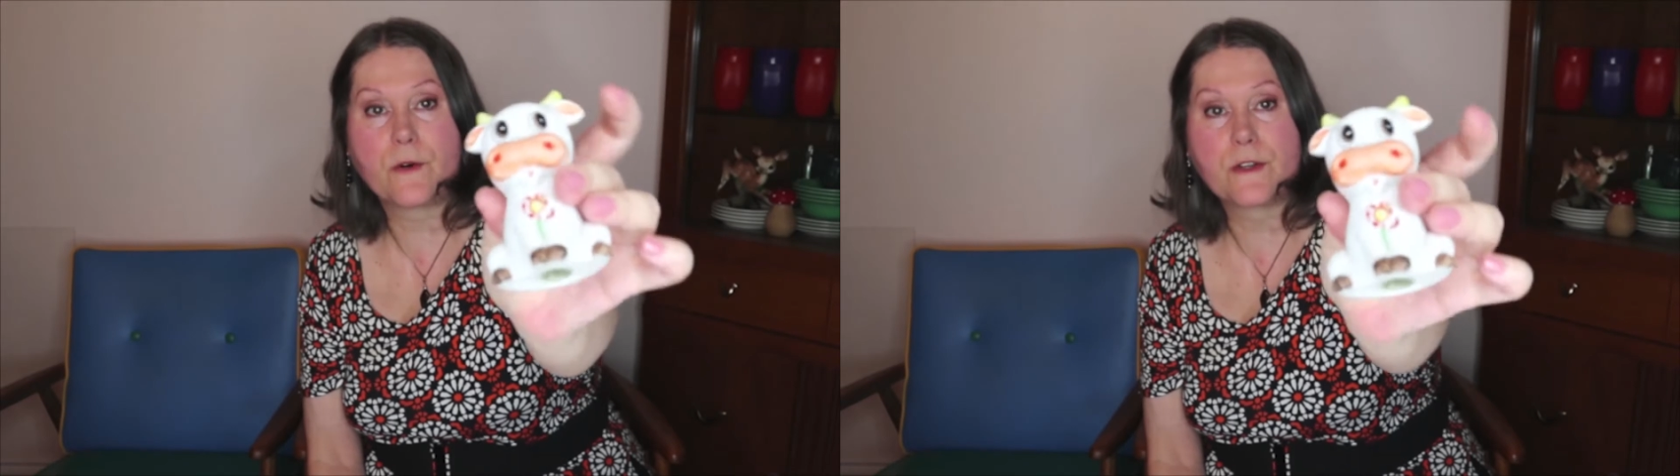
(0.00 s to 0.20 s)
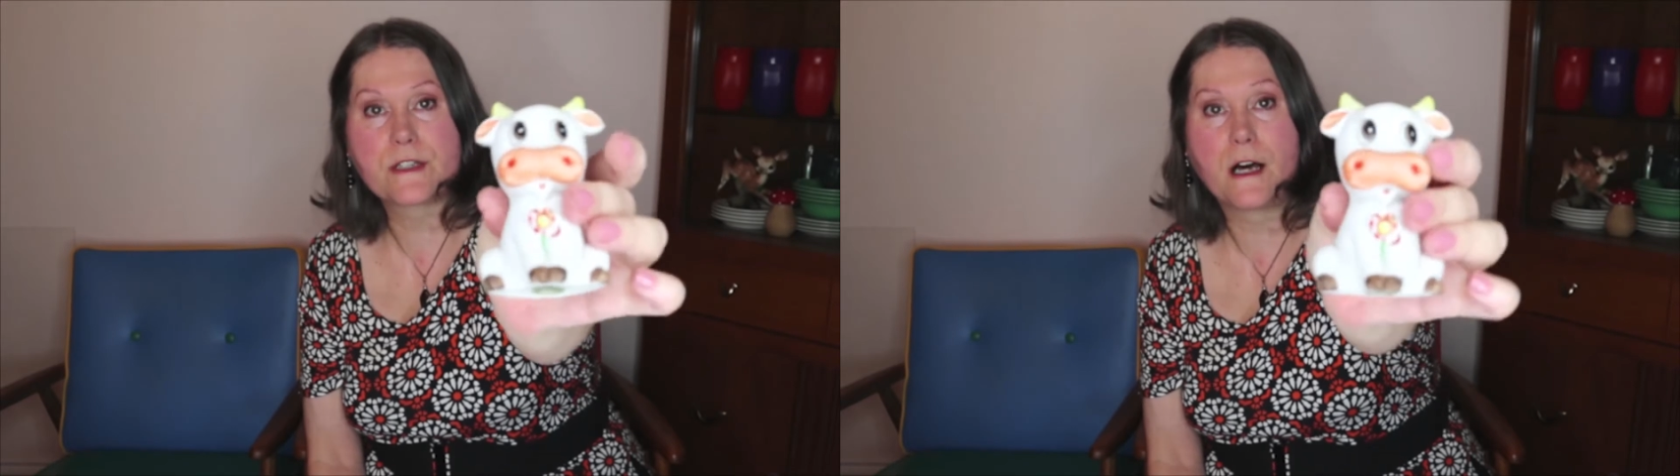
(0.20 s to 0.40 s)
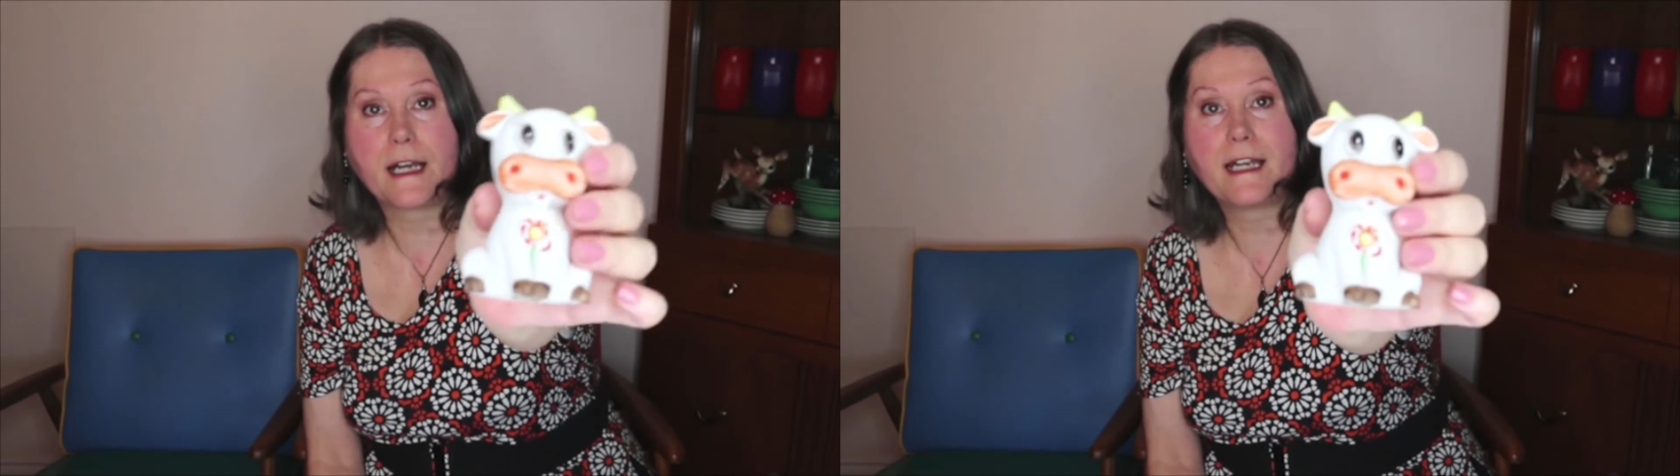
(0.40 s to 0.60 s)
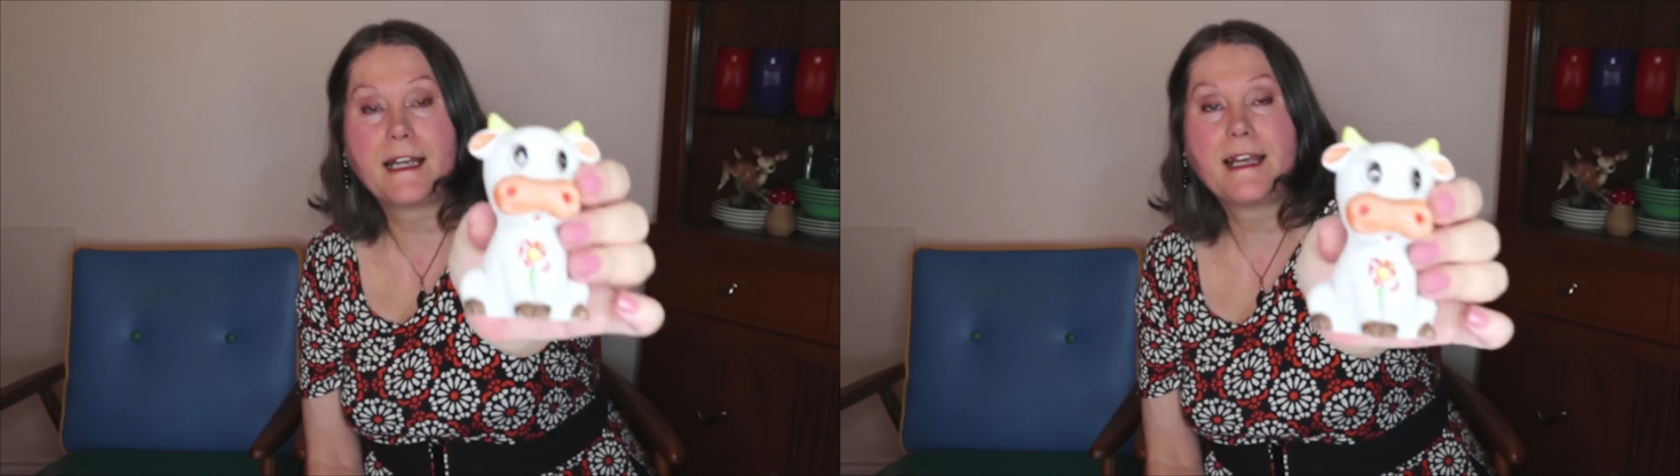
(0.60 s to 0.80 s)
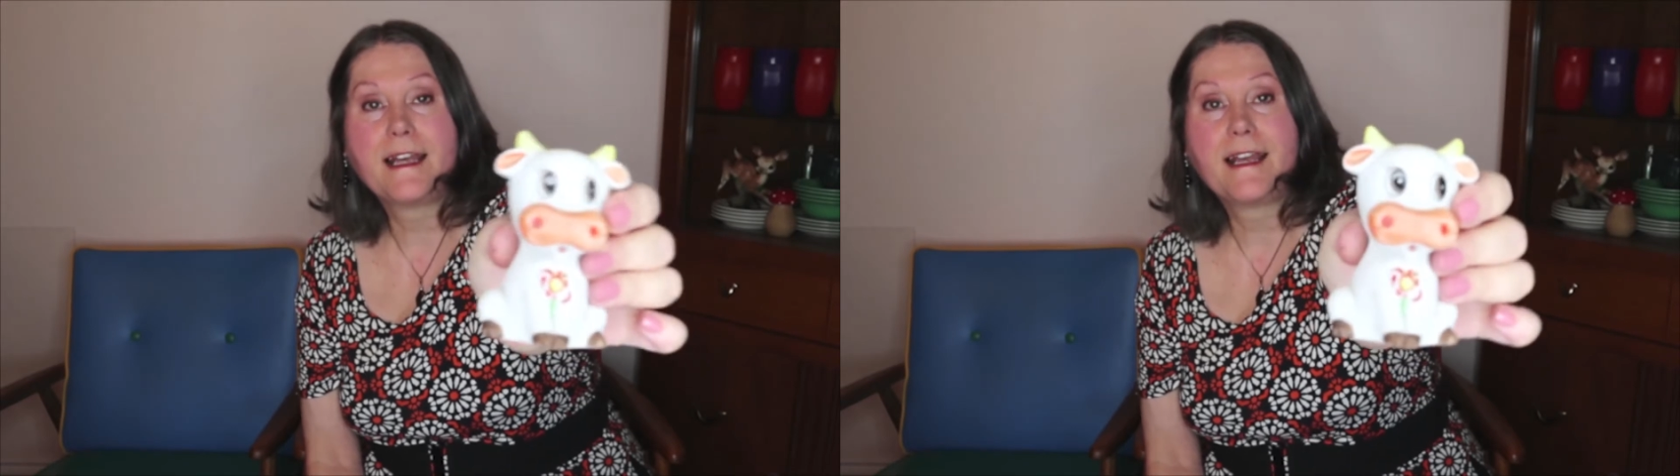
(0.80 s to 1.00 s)
holes on it.
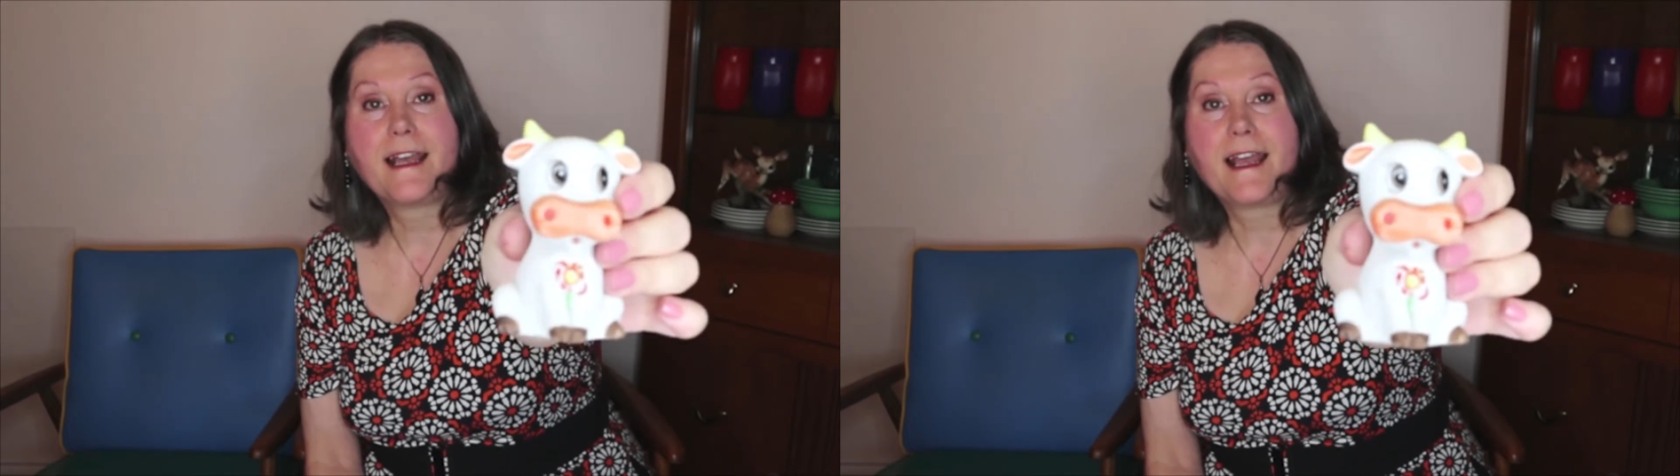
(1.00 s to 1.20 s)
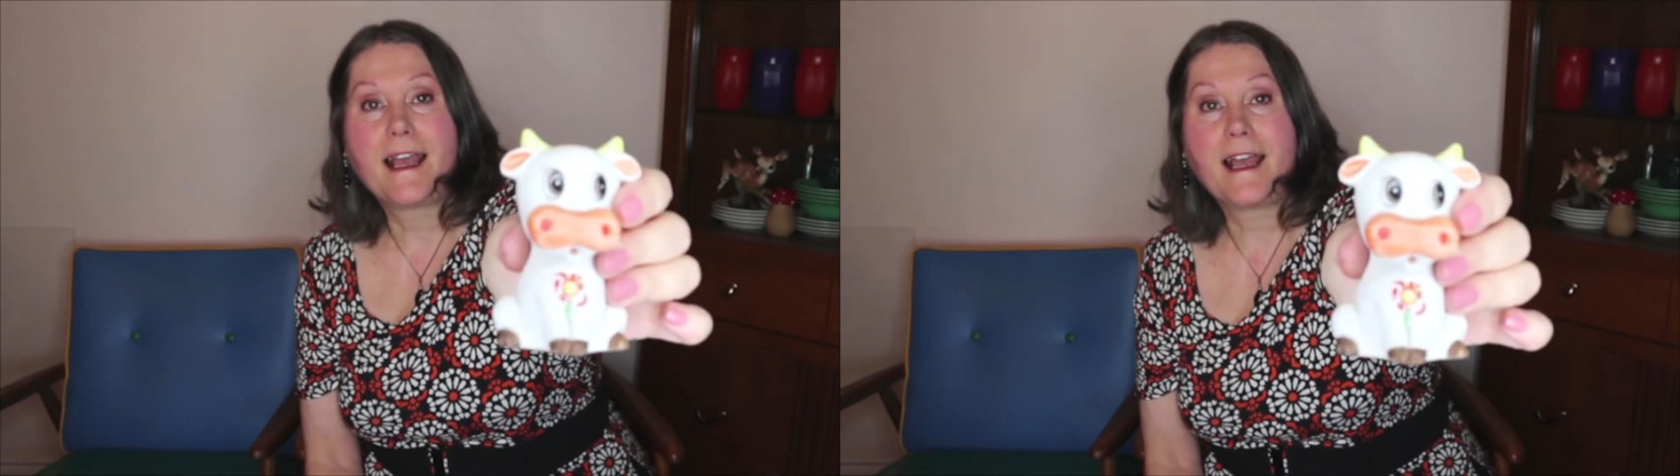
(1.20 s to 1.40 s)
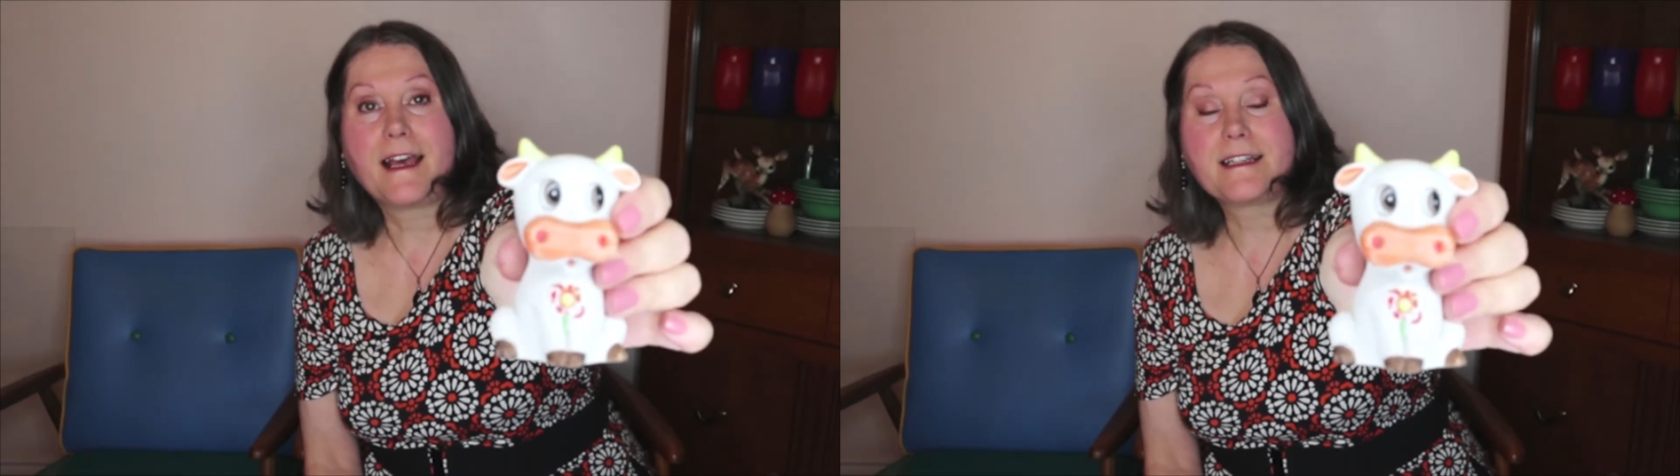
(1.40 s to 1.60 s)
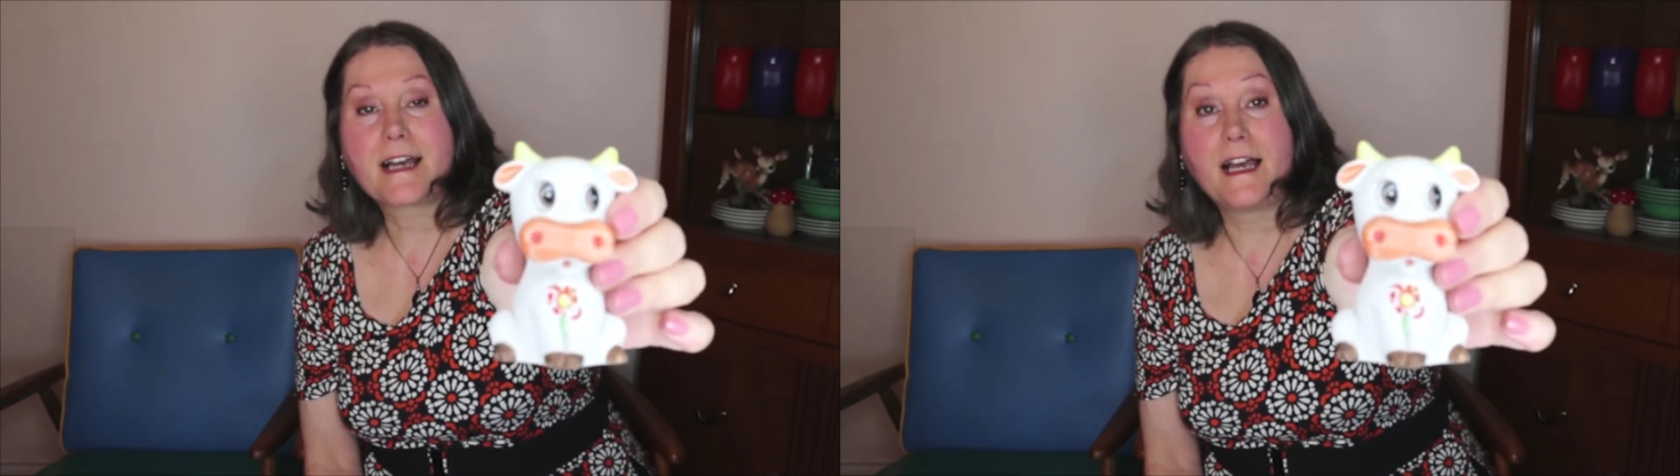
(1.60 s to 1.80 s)
And